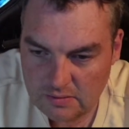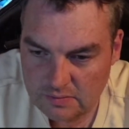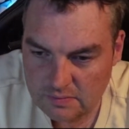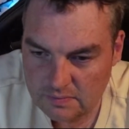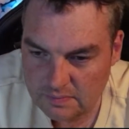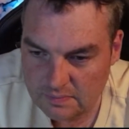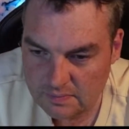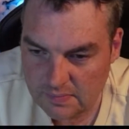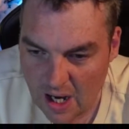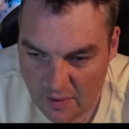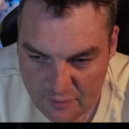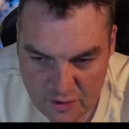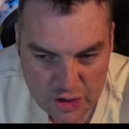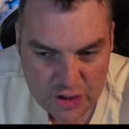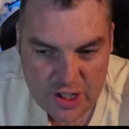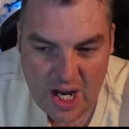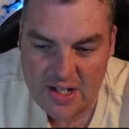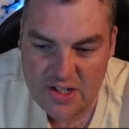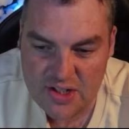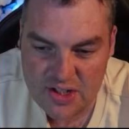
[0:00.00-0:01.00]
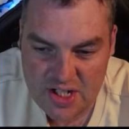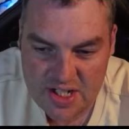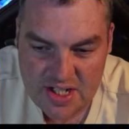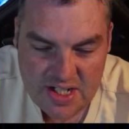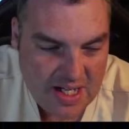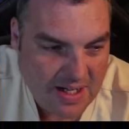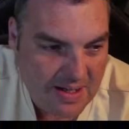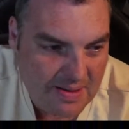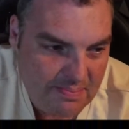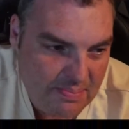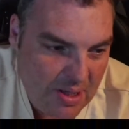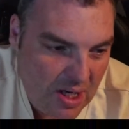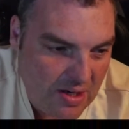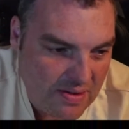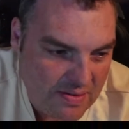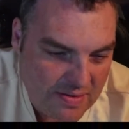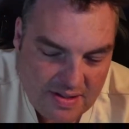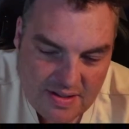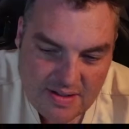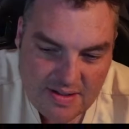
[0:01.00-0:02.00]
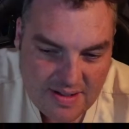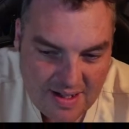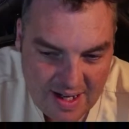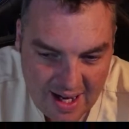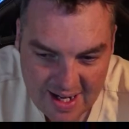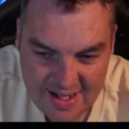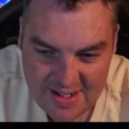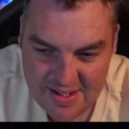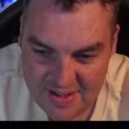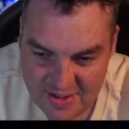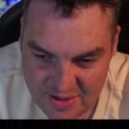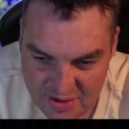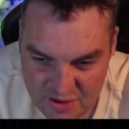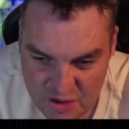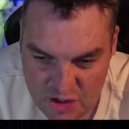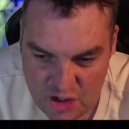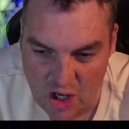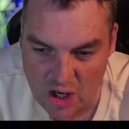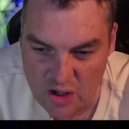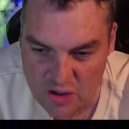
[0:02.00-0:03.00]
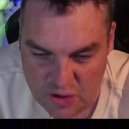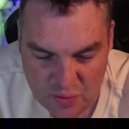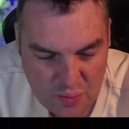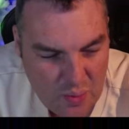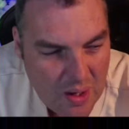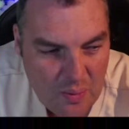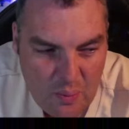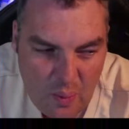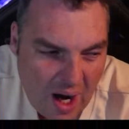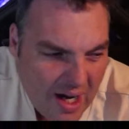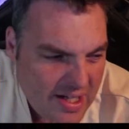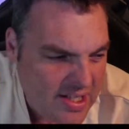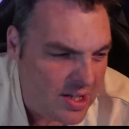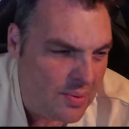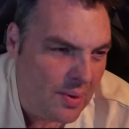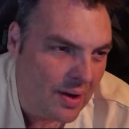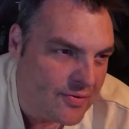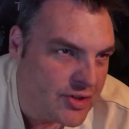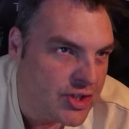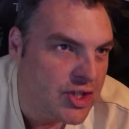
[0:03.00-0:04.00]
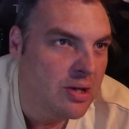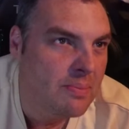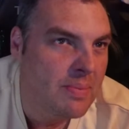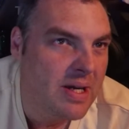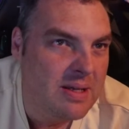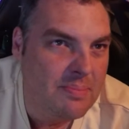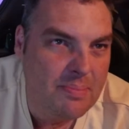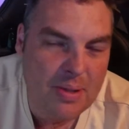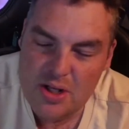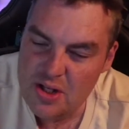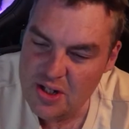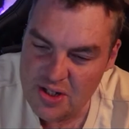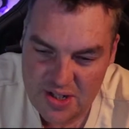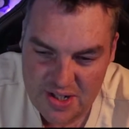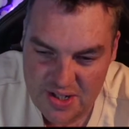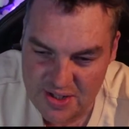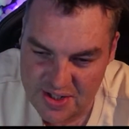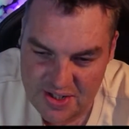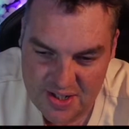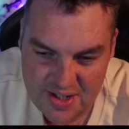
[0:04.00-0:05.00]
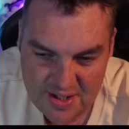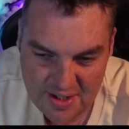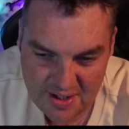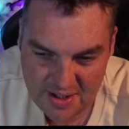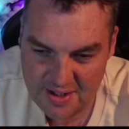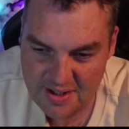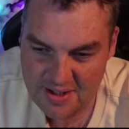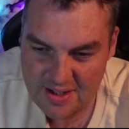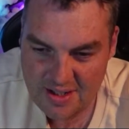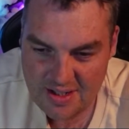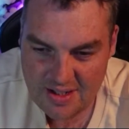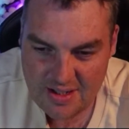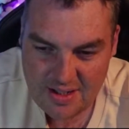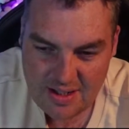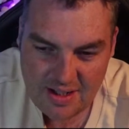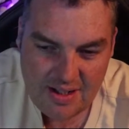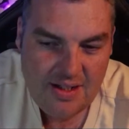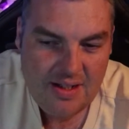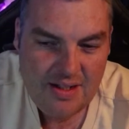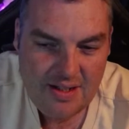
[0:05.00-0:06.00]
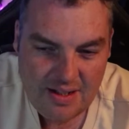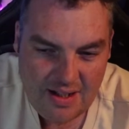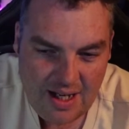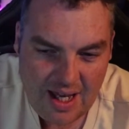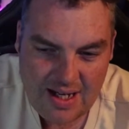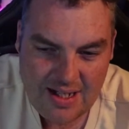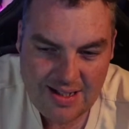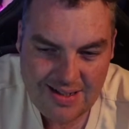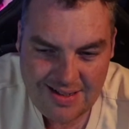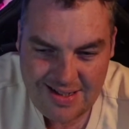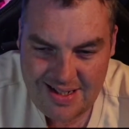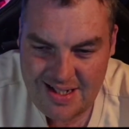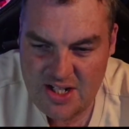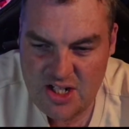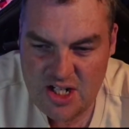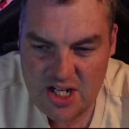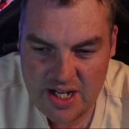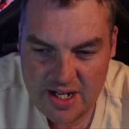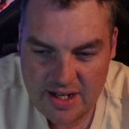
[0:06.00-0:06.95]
I've just answered you, Paul. And Josh, why do you have so many burners? Legit.